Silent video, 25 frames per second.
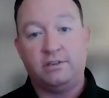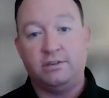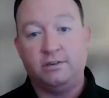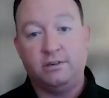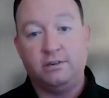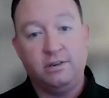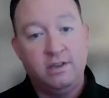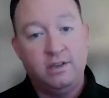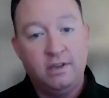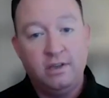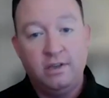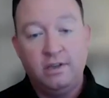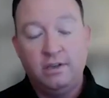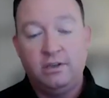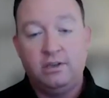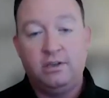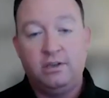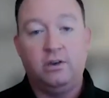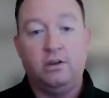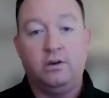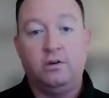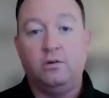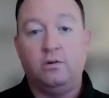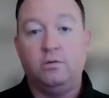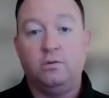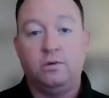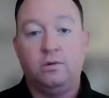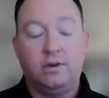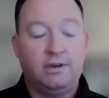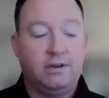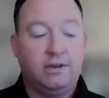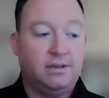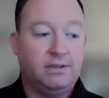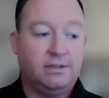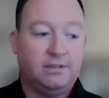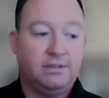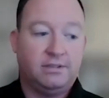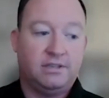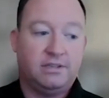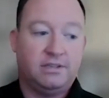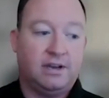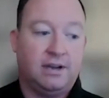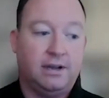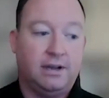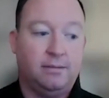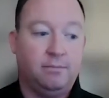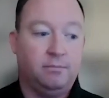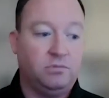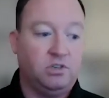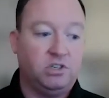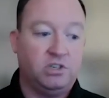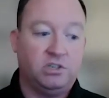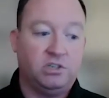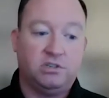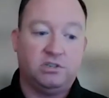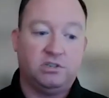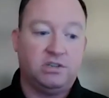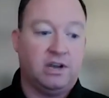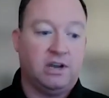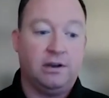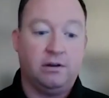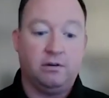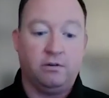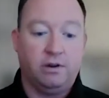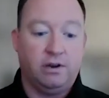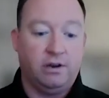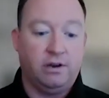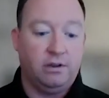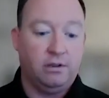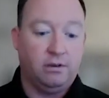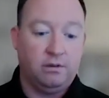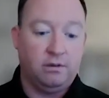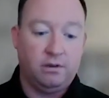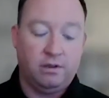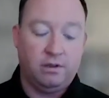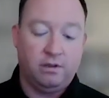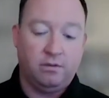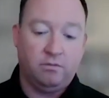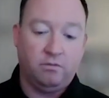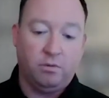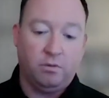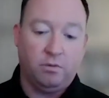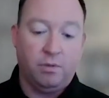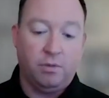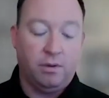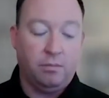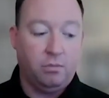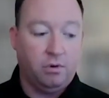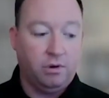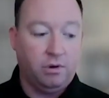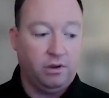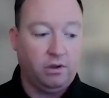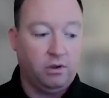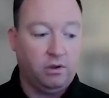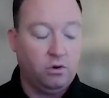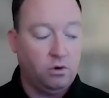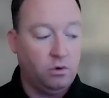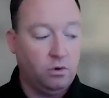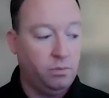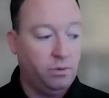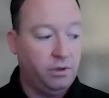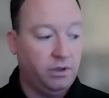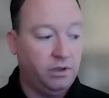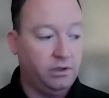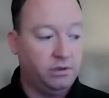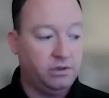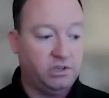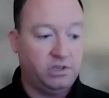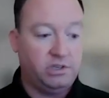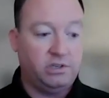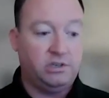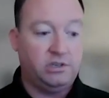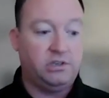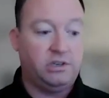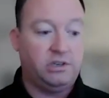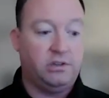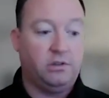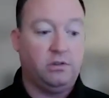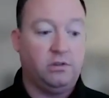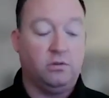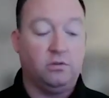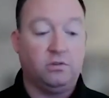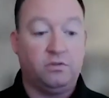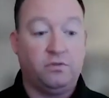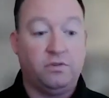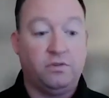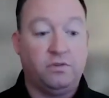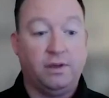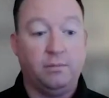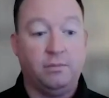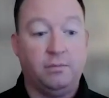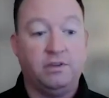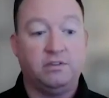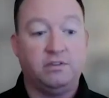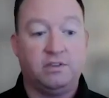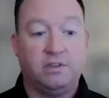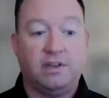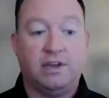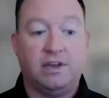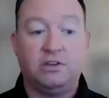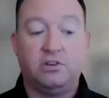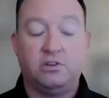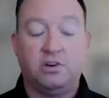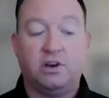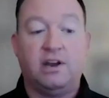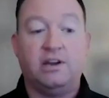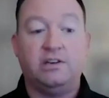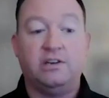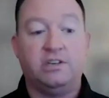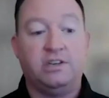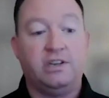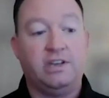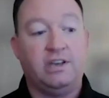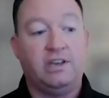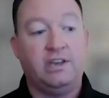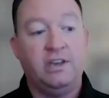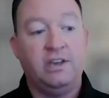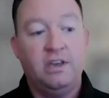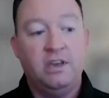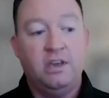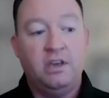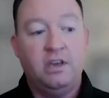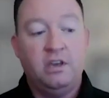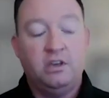and, time just honoring and remembering Kobe and Gigi and those families of that tragedy.